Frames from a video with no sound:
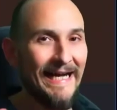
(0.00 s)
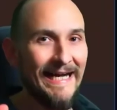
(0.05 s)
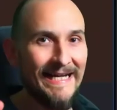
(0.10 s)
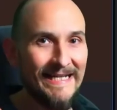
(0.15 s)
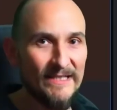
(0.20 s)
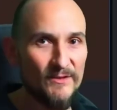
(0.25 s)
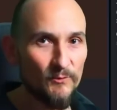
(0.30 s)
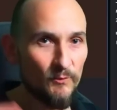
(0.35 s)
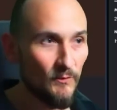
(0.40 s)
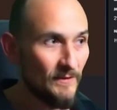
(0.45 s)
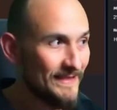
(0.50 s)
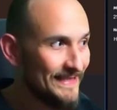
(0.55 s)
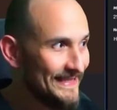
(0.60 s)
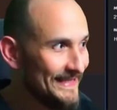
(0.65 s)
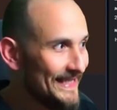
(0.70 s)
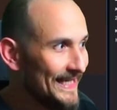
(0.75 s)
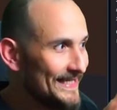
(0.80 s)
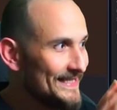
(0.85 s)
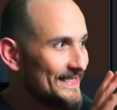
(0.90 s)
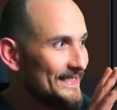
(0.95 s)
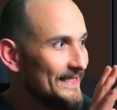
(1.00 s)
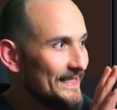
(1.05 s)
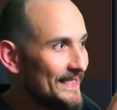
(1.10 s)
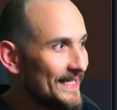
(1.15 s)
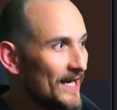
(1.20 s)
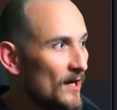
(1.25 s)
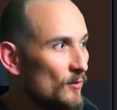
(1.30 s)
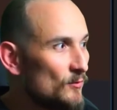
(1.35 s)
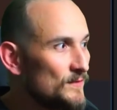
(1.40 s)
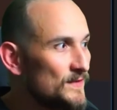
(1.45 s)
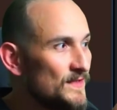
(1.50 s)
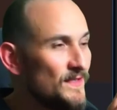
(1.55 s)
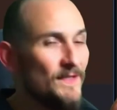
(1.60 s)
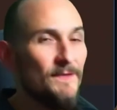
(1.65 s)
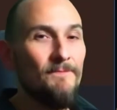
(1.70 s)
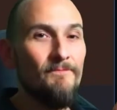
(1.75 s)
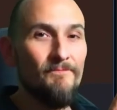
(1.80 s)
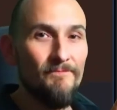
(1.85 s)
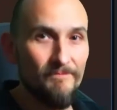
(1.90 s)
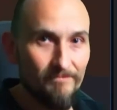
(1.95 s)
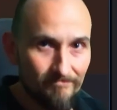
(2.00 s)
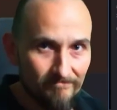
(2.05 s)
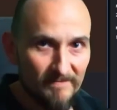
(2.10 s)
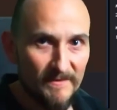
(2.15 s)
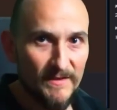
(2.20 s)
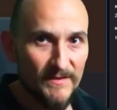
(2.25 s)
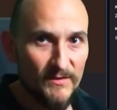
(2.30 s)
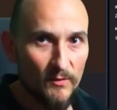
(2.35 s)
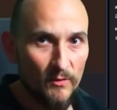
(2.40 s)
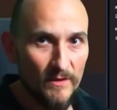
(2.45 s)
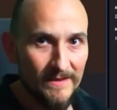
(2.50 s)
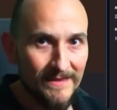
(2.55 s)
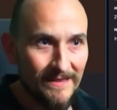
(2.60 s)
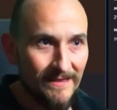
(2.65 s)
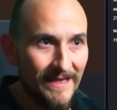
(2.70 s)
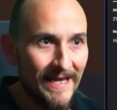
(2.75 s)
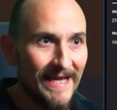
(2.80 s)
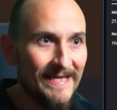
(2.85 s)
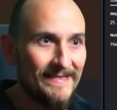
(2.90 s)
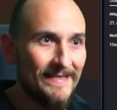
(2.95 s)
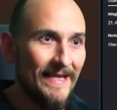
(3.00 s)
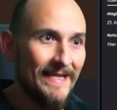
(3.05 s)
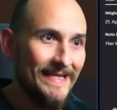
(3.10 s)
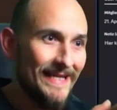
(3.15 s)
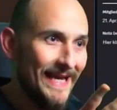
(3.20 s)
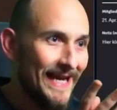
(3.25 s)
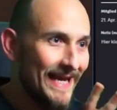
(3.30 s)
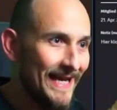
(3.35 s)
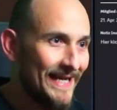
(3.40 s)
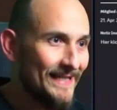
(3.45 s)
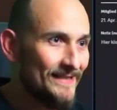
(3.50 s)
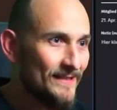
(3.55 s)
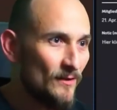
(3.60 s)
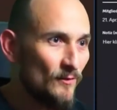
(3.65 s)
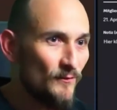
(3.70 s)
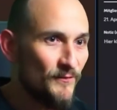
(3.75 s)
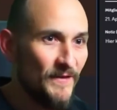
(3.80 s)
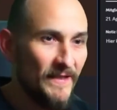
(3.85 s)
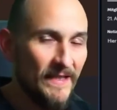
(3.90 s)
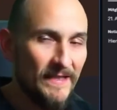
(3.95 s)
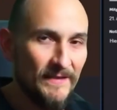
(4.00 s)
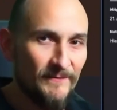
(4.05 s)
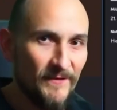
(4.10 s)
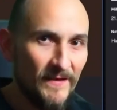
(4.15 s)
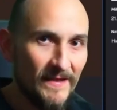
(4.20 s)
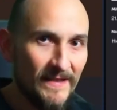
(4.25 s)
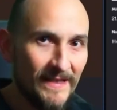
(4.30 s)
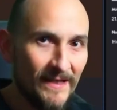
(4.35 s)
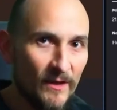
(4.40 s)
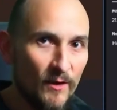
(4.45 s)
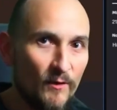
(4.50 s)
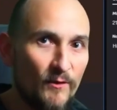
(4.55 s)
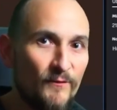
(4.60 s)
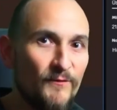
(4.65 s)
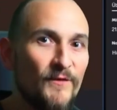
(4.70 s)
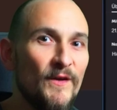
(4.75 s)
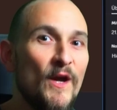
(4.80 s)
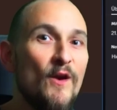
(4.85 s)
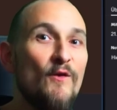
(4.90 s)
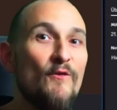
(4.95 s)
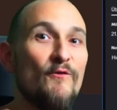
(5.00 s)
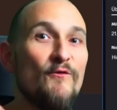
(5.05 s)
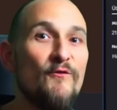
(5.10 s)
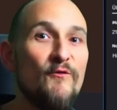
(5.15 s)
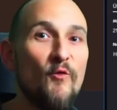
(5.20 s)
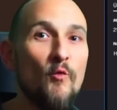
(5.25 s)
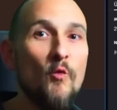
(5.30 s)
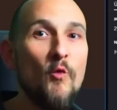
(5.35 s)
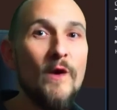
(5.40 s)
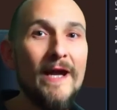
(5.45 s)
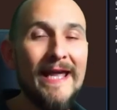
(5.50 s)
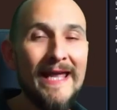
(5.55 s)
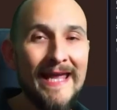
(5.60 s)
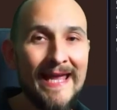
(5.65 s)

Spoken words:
to spot. Make sure to check. Where is the message coming from? Is it a brand new account?